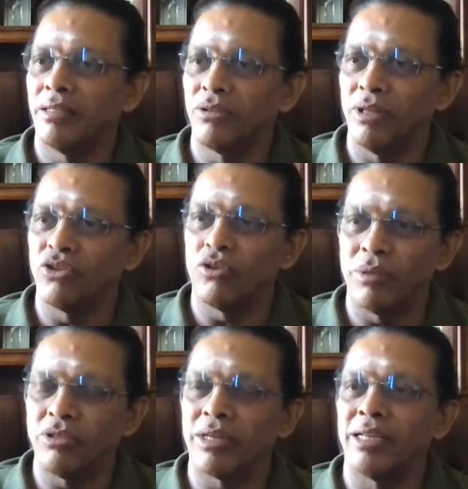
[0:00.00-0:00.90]
only so
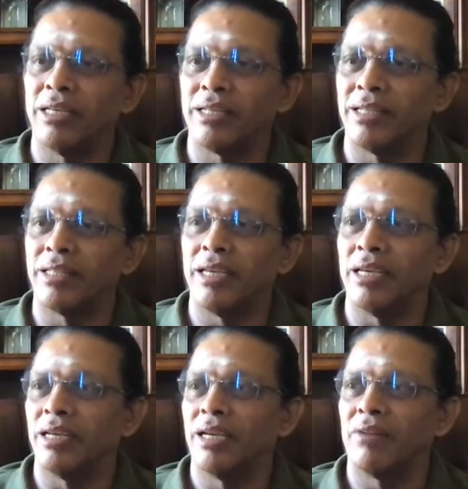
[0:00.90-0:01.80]
much you can hear that
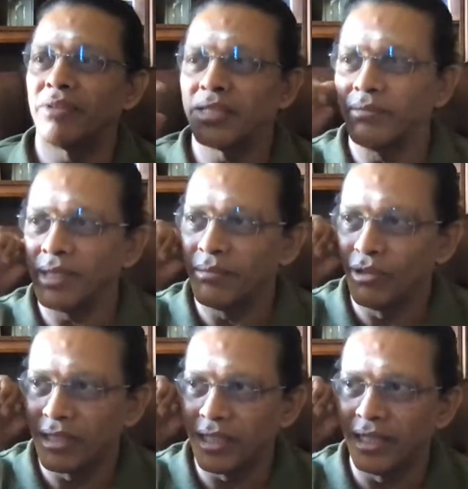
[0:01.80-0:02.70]
they. After some time,
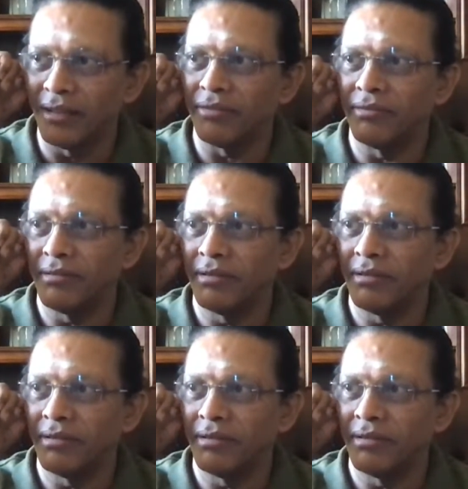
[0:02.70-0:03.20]
you'll say enough.